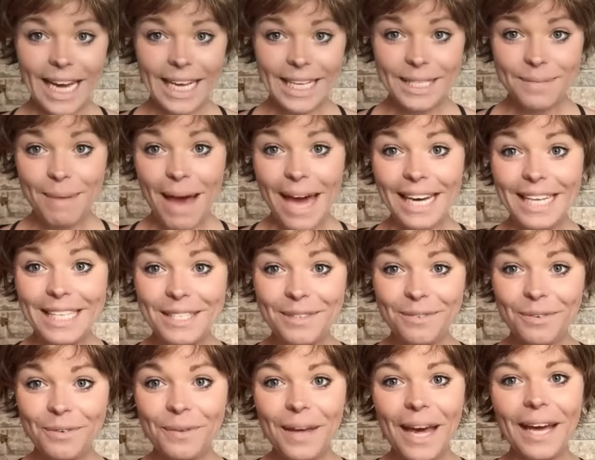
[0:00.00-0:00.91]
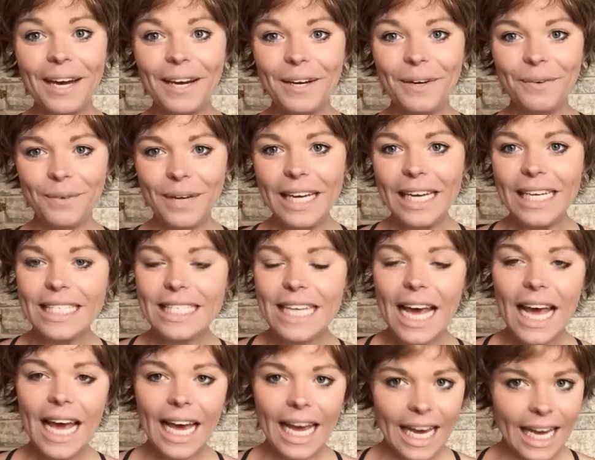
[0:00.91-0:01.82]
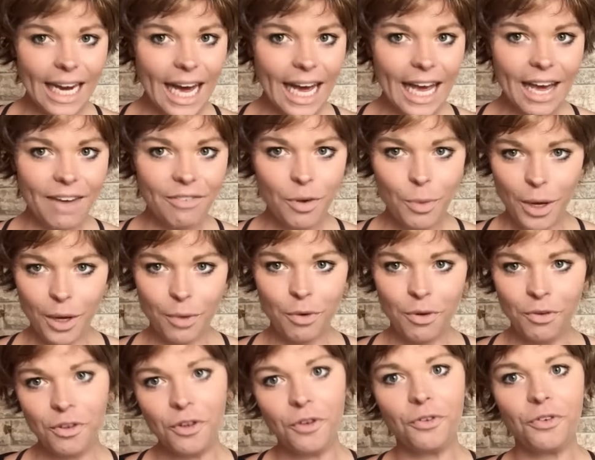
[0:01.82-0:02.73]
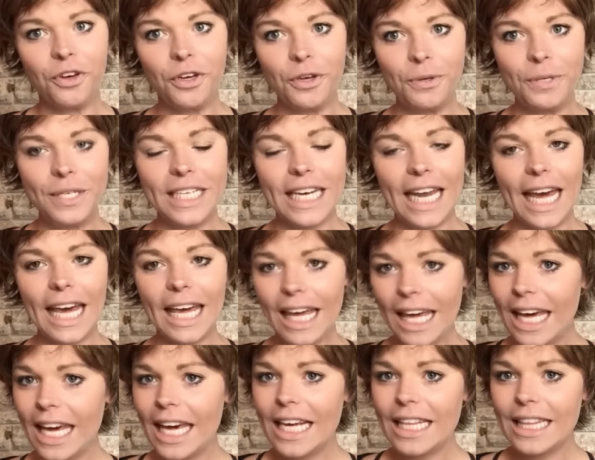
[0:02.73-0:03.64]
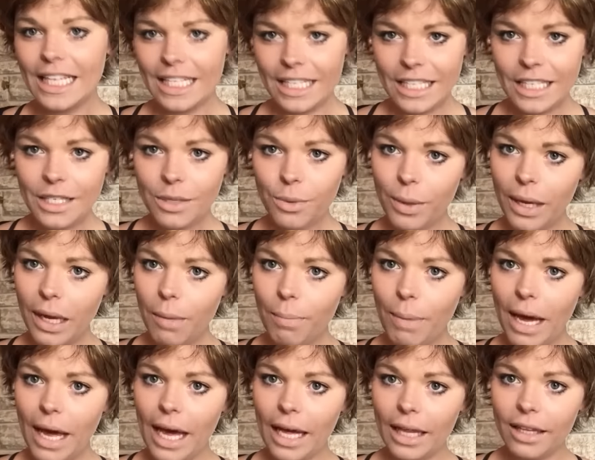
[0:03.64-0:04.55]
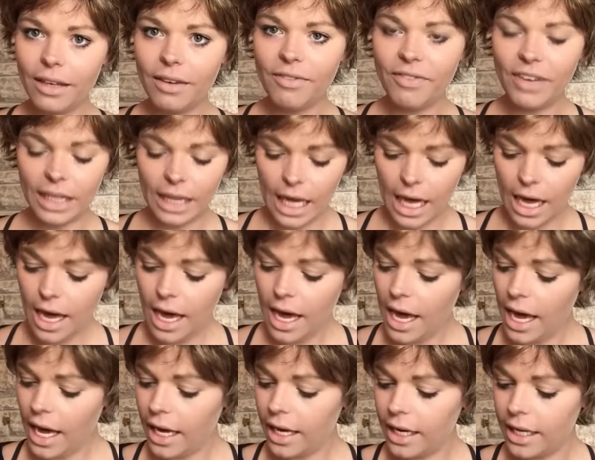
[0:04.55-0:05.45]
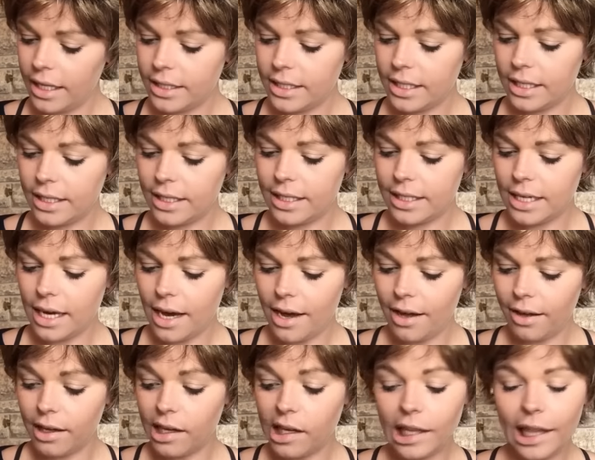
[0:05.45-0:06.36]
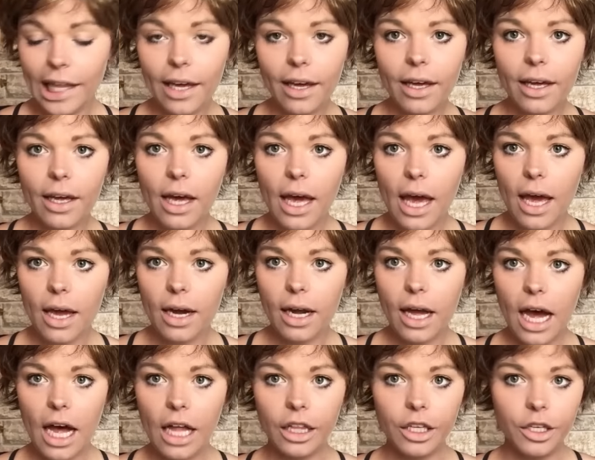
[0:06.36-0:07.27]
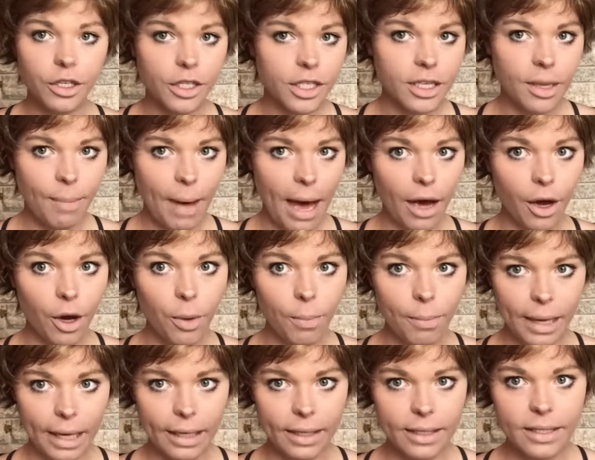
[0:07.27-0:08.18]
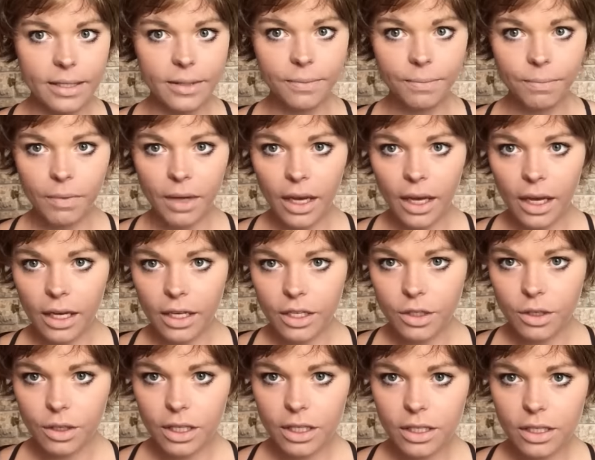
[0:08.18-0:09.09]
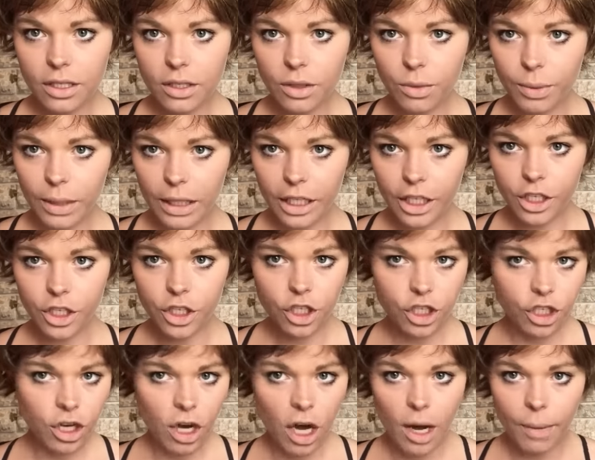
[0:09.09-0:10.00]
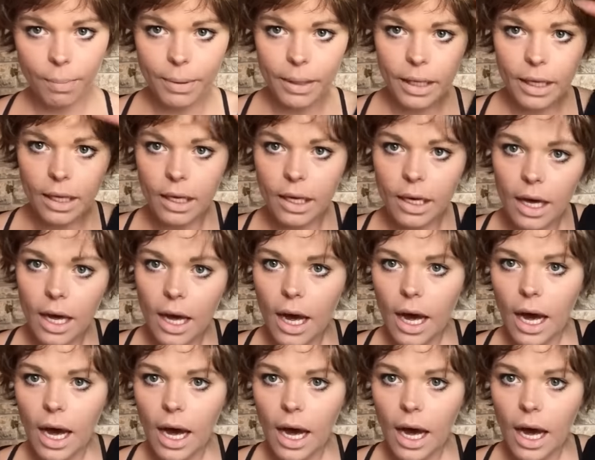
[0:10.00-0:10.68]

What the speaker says: it's Madison from Canada Wigs, and I have a wig review for you today. This is a wig by Ellen Wille, and it's in style Click and color Tobacco Mix. So this is a really choppy,